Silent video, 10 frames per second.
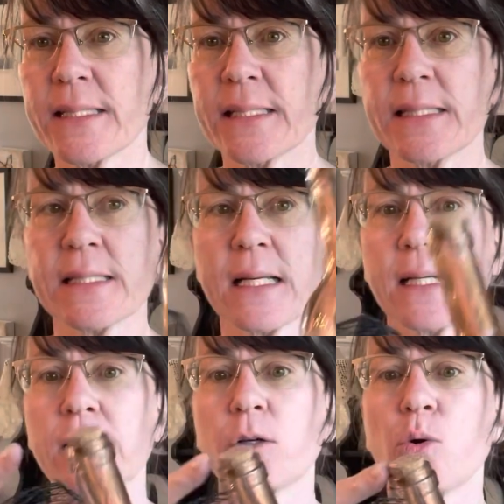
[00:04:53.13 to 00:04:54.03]

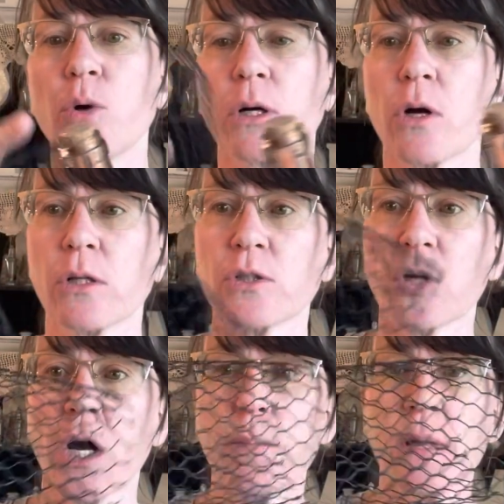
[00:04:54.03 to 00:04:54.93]
inside, the cork on
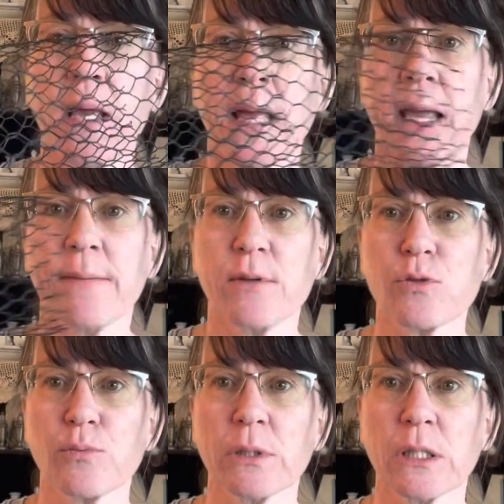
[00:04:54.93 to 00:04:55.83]
top, and
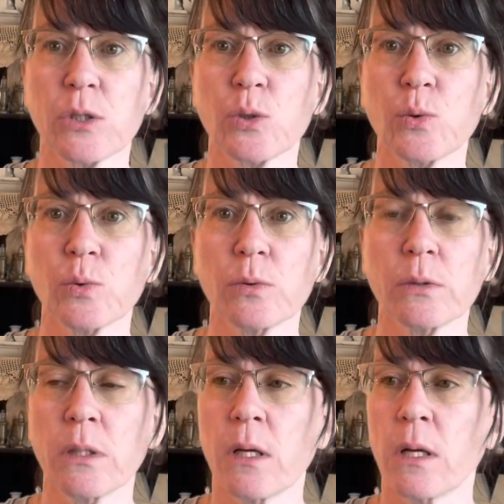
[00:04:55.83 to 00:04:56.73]
this really
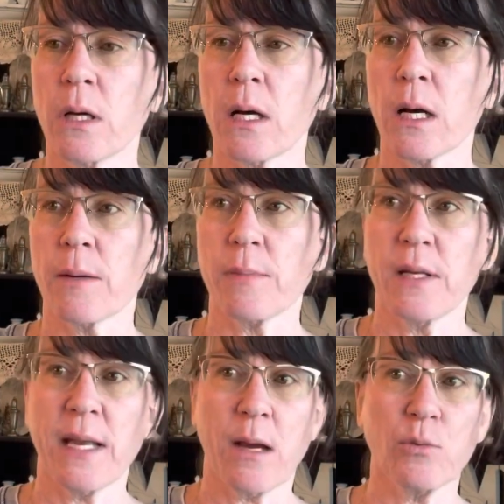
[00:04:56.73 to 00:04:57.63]
cool
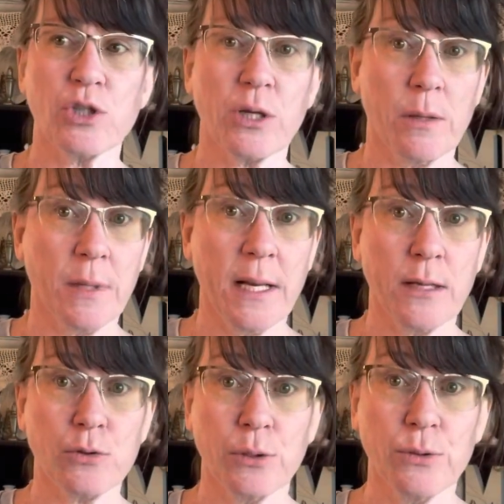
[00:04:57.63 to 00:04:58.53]
net, which I might
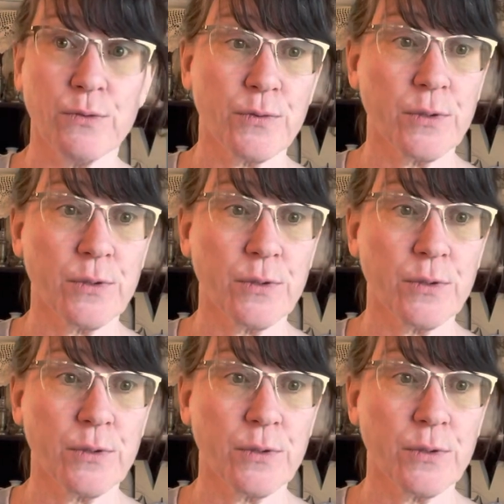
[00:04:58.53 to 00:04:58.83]
actually use for a